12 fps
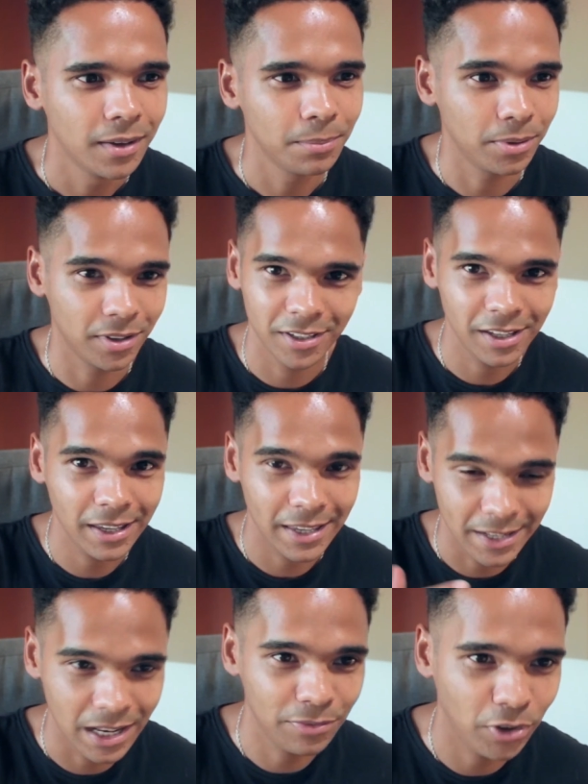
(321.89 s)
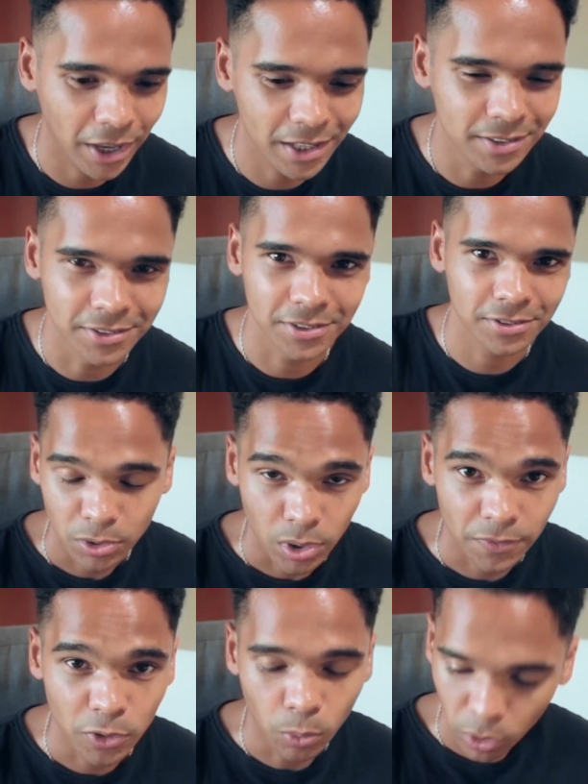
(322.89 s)
But it never ends. So
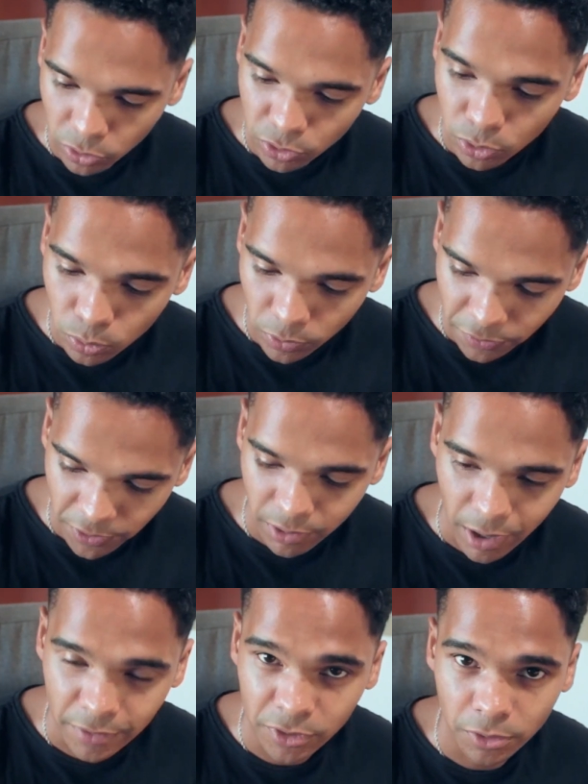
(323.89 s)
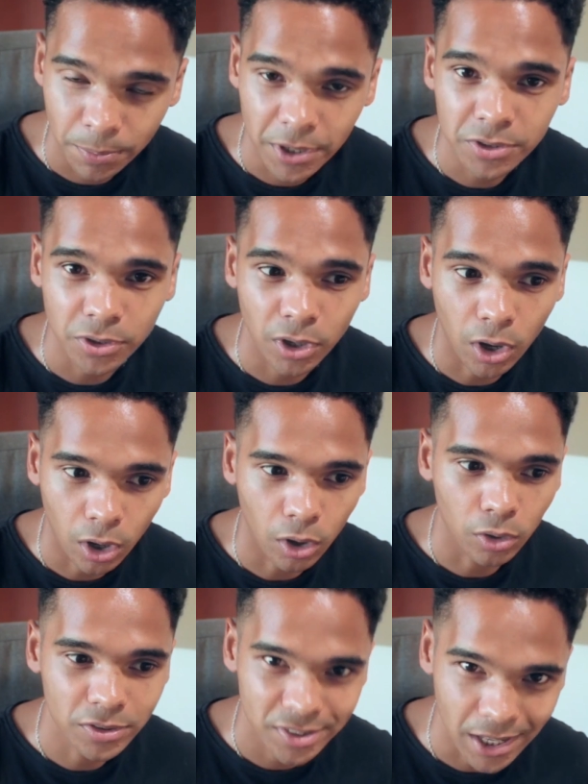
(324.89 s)
if you want to figure out if your beats
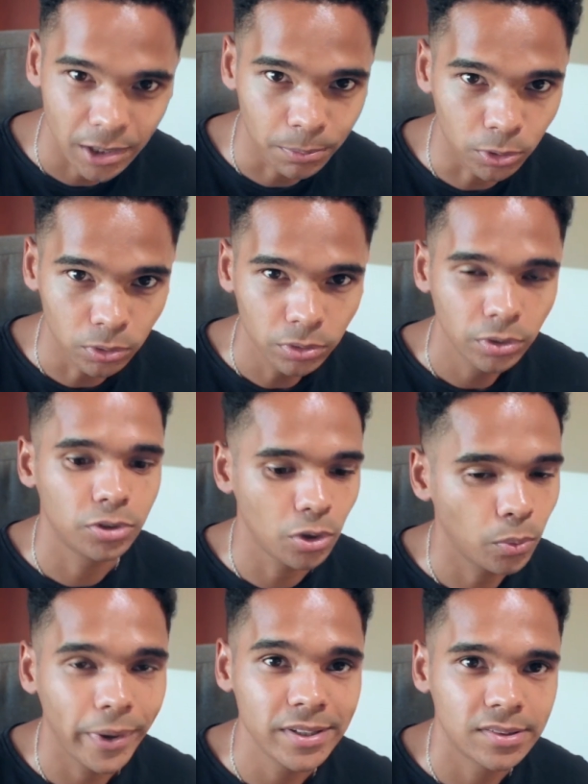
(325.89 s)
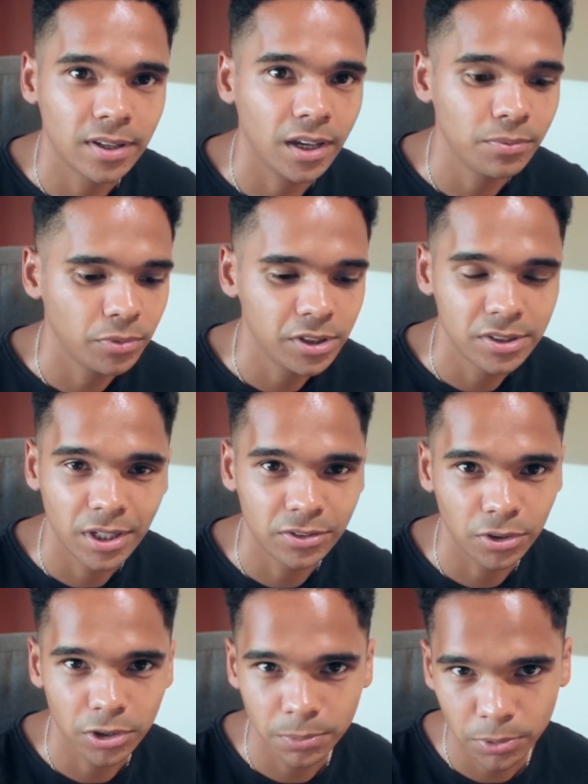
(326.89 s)
are sellable, don't waste time reaching
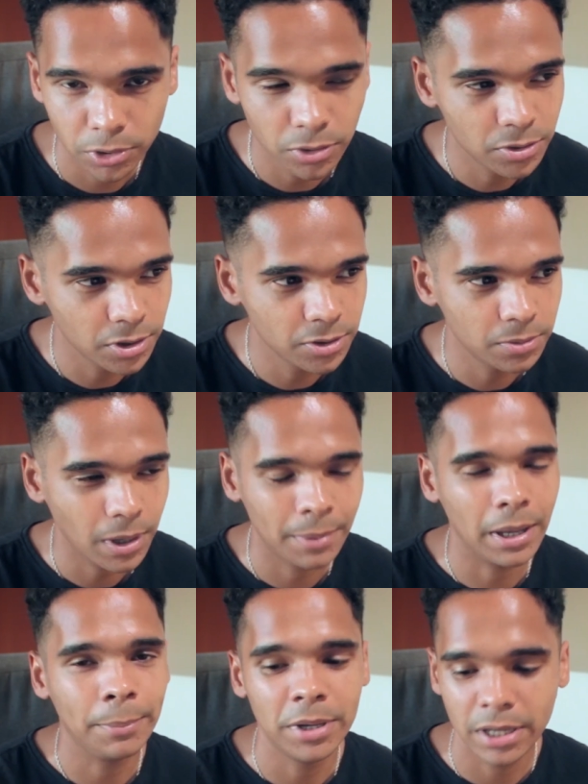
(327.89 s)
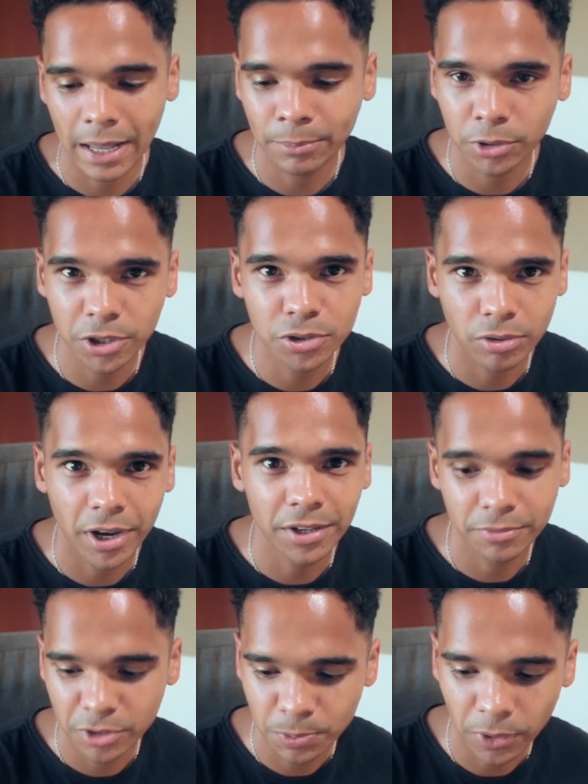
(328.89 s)
out to other producers. I mean, I'm going to try
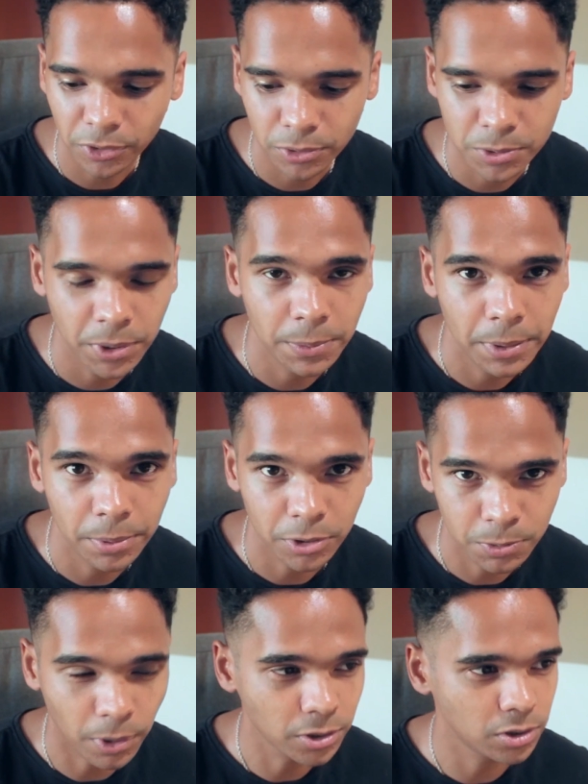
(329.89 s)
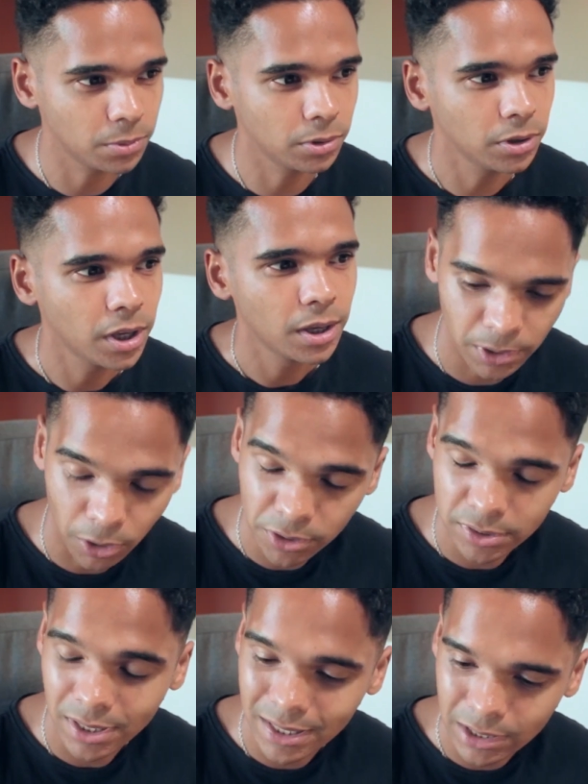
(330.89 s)
and respond to as many people as possible, but
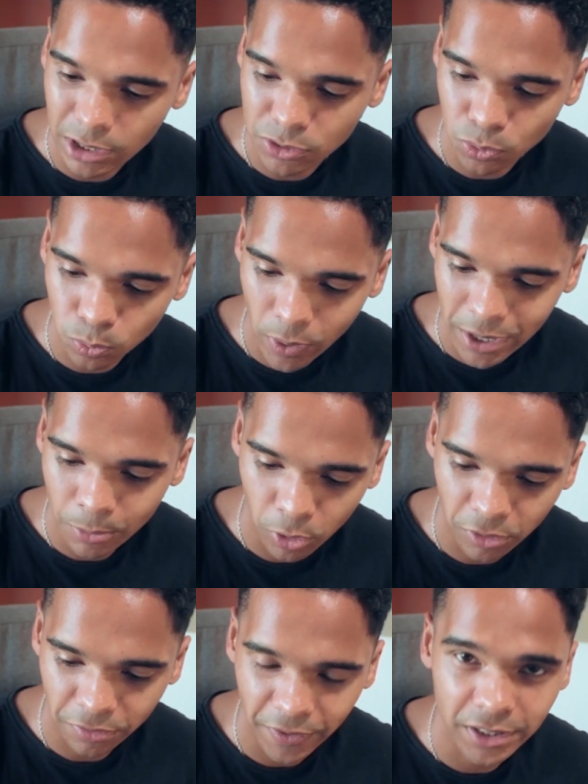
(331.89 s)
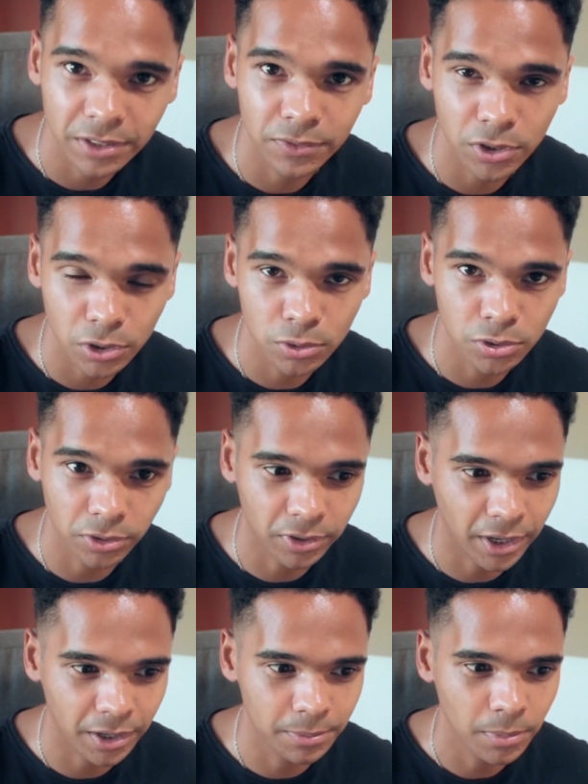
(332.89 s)
honestly, it's way more effective to use your
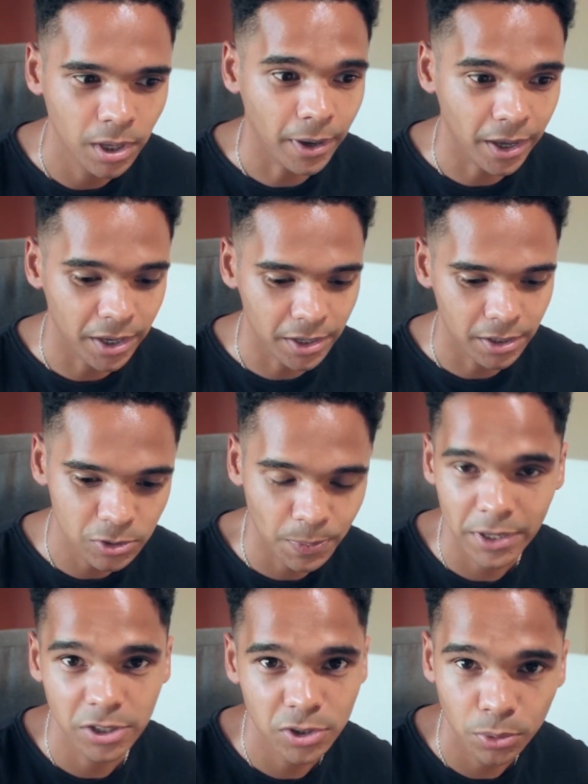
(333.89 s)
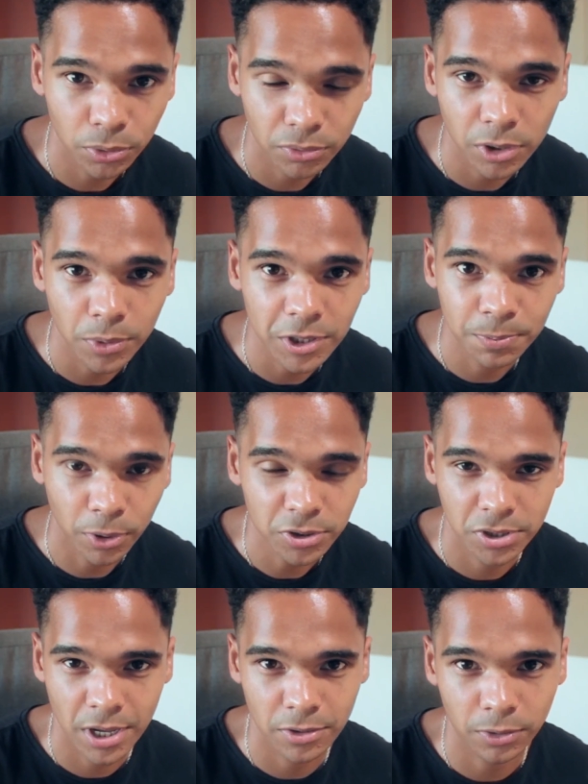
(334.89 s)
time by spending 2 or 3 weeks
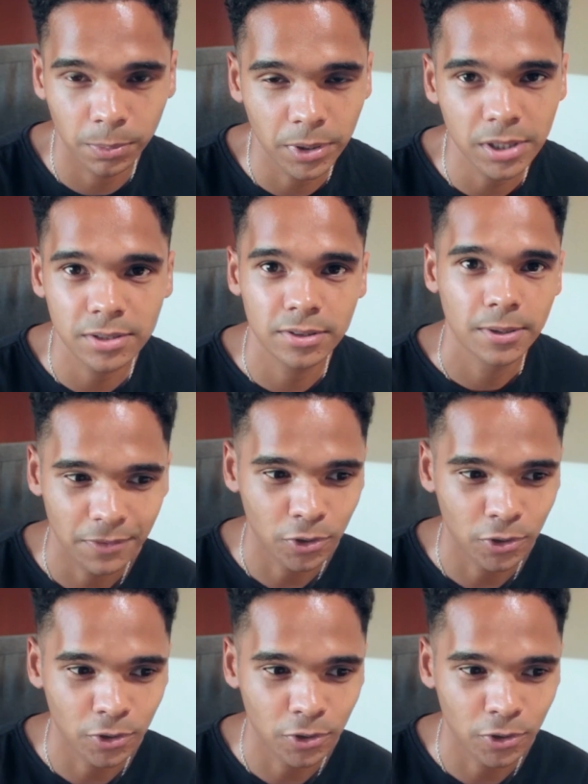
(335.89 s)
pushing out your beats.